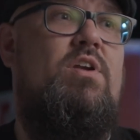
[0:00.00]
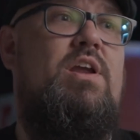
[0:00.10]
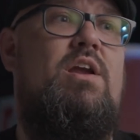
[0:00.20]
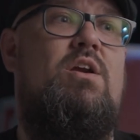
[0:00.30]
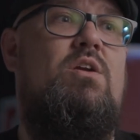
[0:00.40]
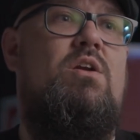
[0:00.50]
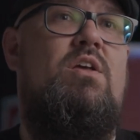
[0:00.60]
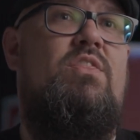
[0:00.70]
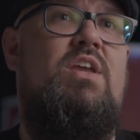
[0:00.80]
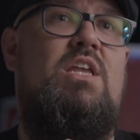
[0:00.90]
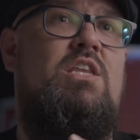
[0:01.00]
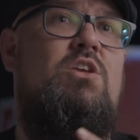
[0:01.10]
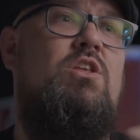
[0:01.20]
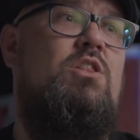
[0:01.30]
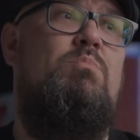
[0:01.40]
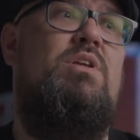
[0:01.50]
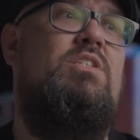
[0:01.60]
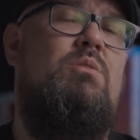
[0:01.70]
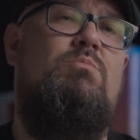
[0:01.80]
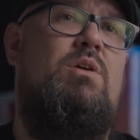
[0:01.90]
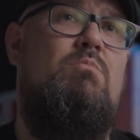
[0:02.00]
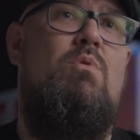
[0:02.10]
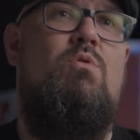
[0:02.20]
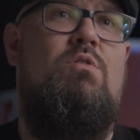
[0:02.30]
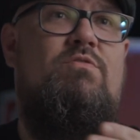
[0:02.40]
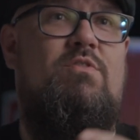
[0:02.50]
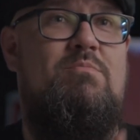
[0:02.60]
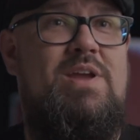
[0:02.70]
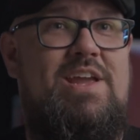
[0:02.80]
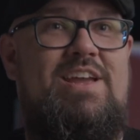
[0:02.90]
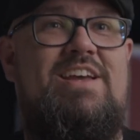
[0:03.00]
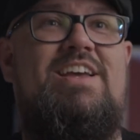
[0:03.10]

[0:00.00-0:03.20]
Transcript: here thinking you need to be something more for me.